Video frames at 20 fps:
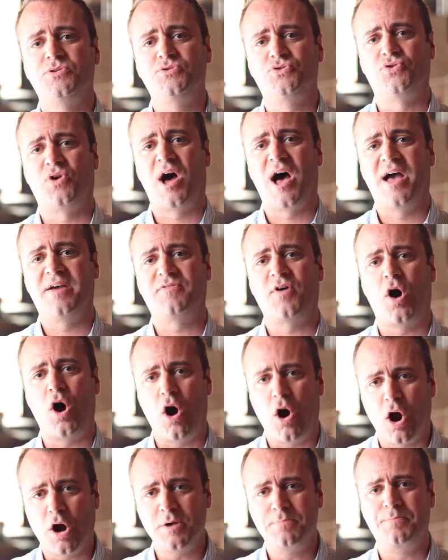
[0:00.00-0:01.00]
to drive
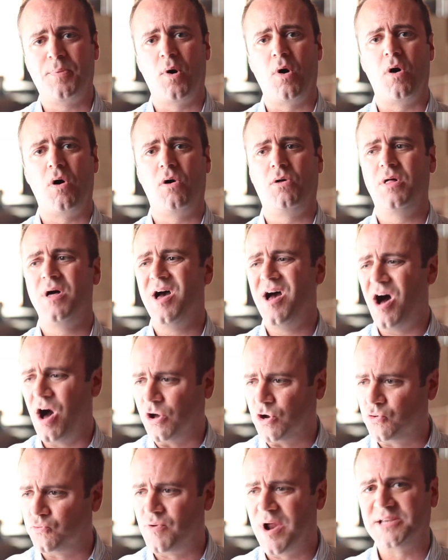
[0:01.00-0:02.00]
hardball,
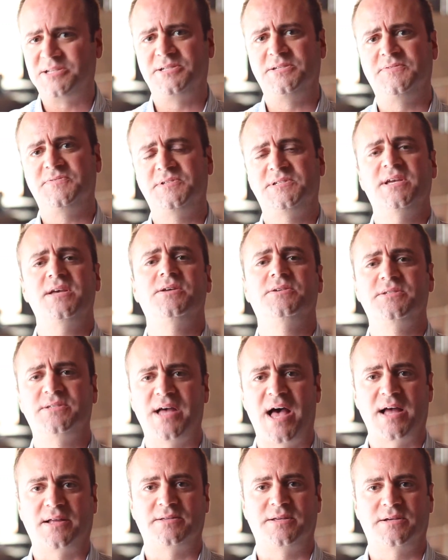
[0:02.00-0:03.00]
aggressive sales
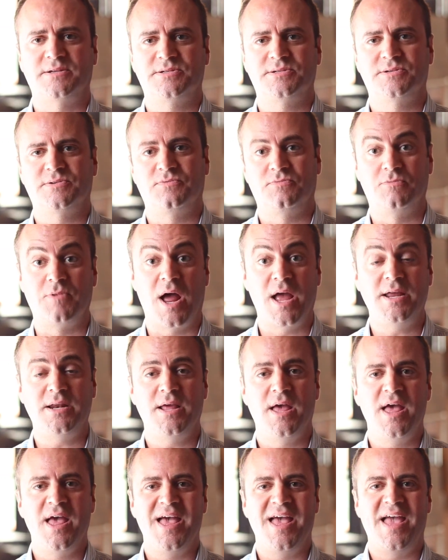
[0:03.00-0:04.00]
tactics,
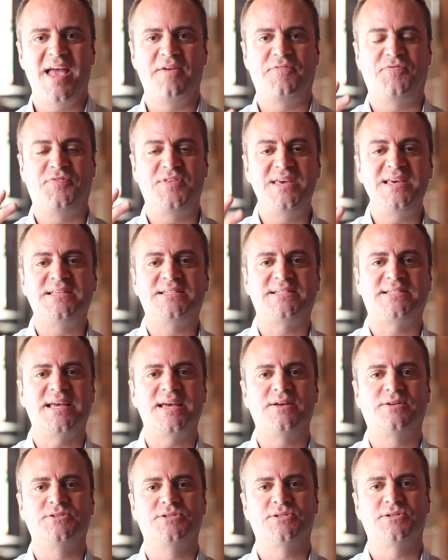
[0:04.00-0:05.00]
right? If these
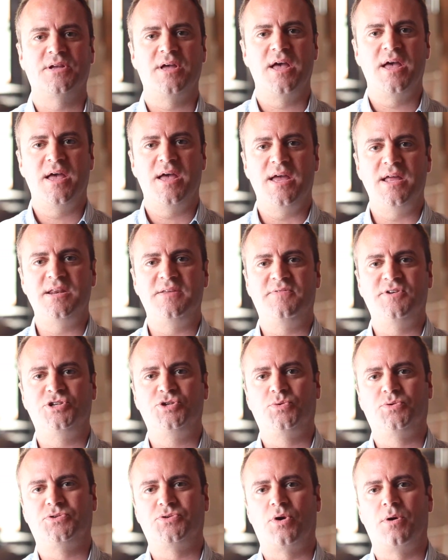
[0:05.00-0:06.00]
sales
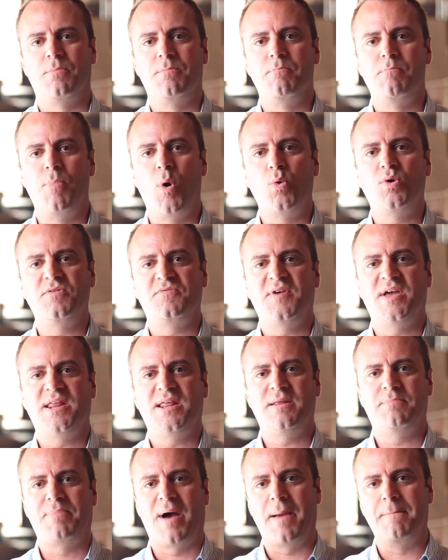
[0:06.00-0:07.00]
individuals are
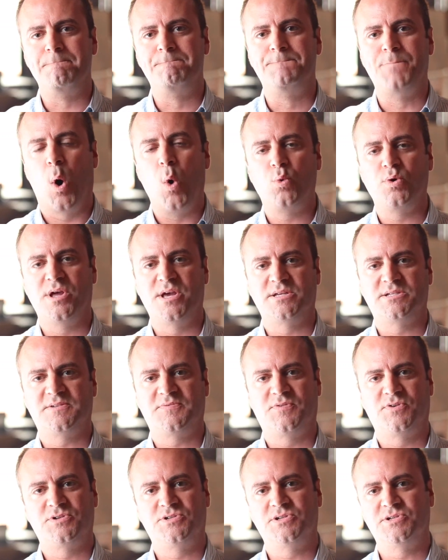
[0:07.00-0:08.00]
motivated by bonus
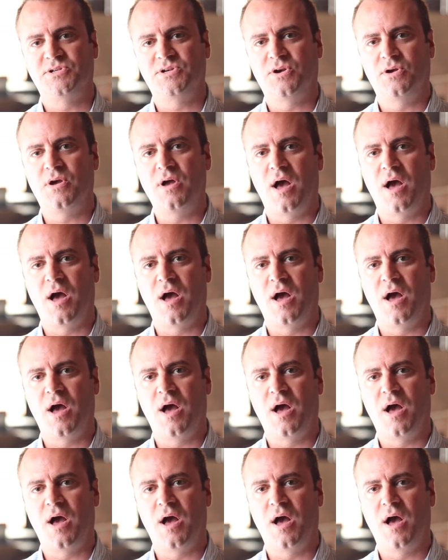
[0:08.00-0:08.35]
versus